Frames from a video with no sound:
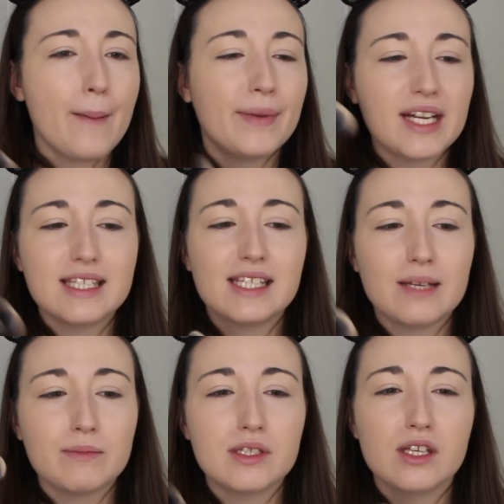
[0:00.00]
but it
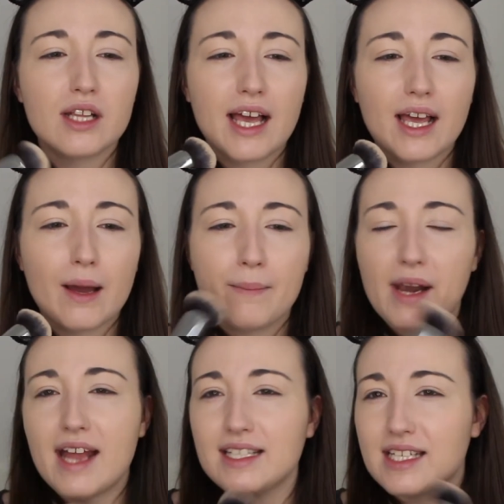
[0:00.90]
seems to like
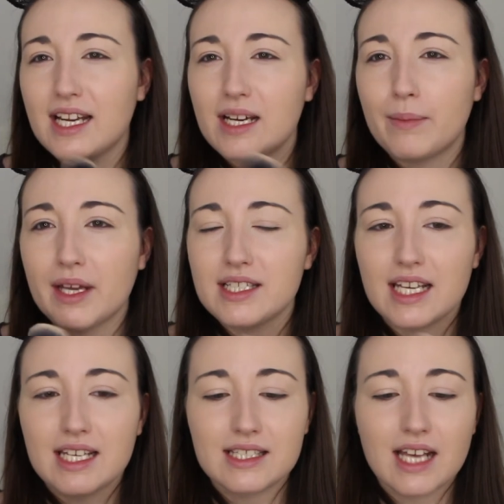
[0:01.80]
blend it in a bit
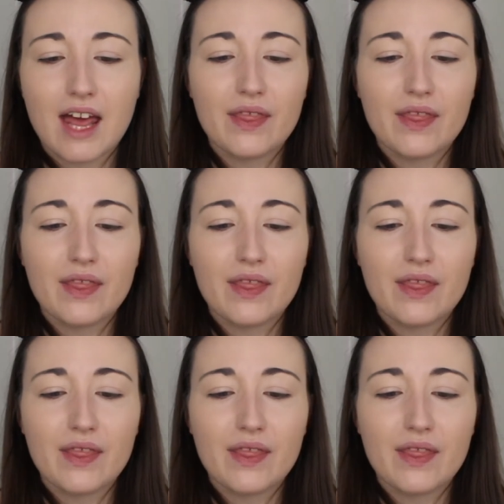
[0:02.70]
easier.